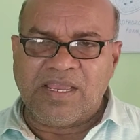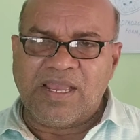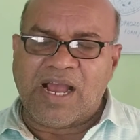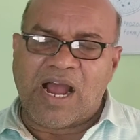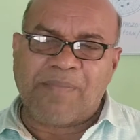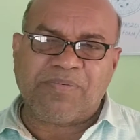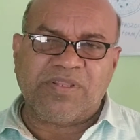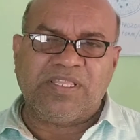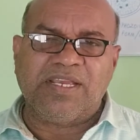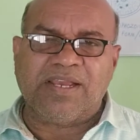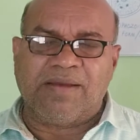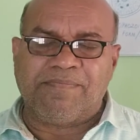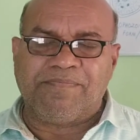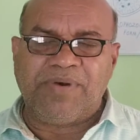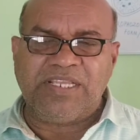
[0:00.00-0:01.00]
After the
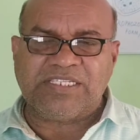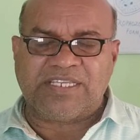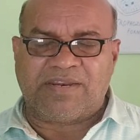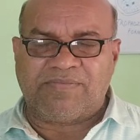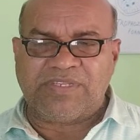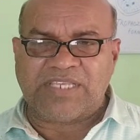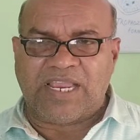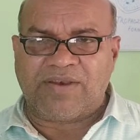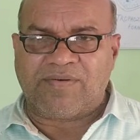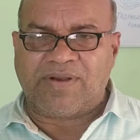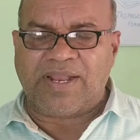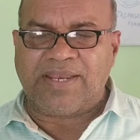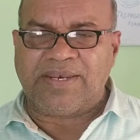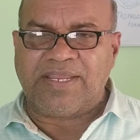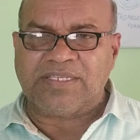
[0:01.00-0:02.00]
completion of the
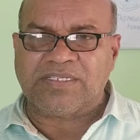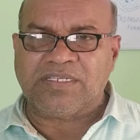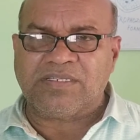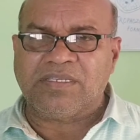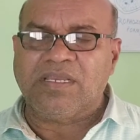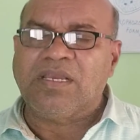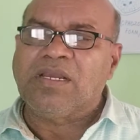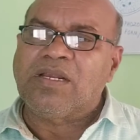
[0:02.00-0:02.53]
cytokinesis,